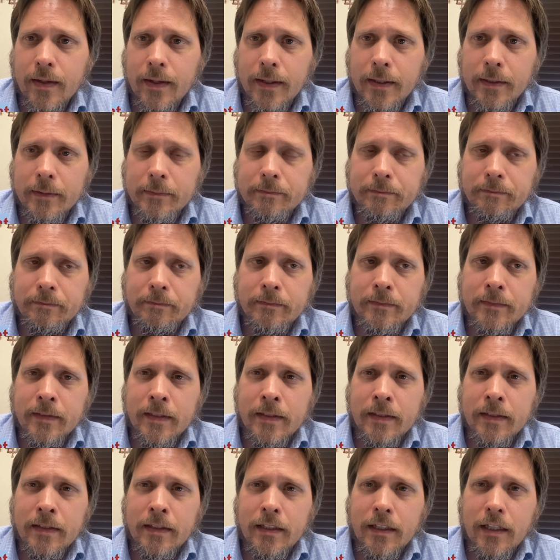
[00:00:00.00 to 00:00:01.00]
Um,
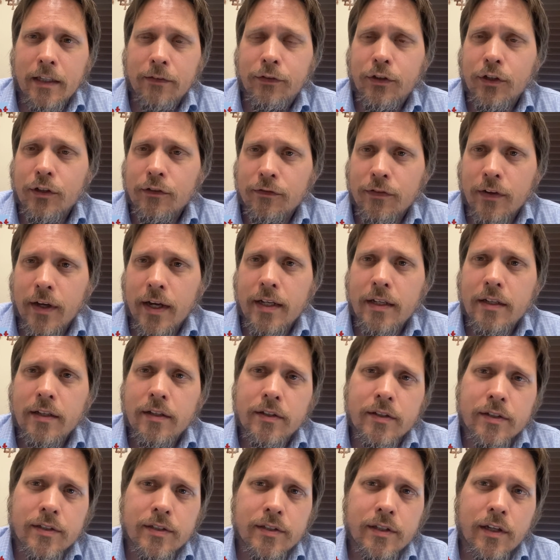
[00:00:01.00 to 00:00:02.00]
if you're finding
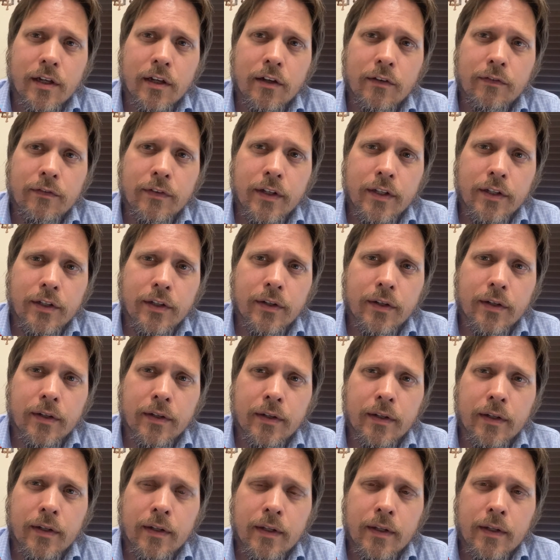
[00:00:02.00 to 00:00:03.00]
yourself in your,